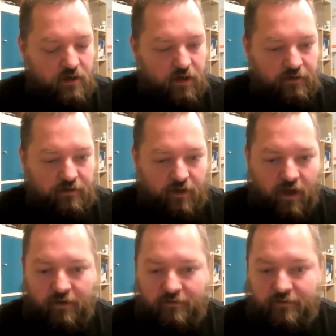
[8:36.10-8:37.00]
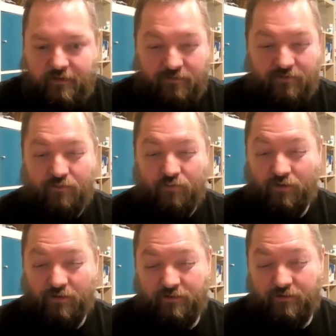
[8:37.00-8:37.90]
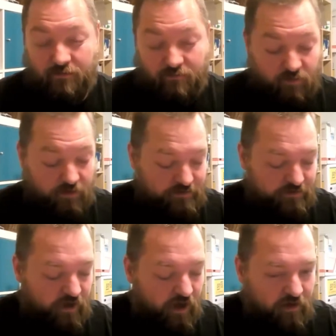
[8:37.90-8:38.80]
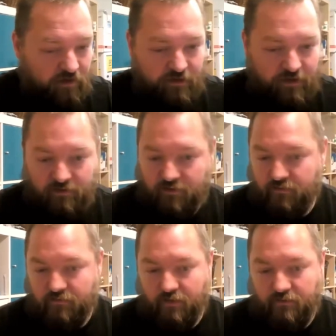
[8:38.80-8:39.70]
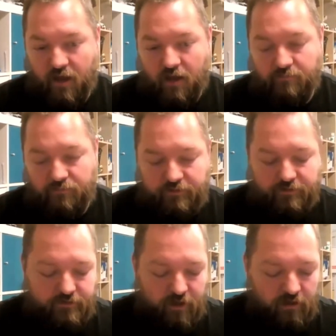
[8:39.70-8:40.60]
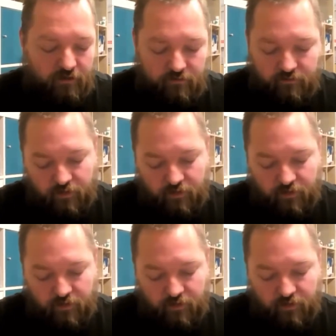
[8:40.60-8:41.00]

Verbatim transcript: and it asked if she were was a child, and I was like, "Yeah, she's a child.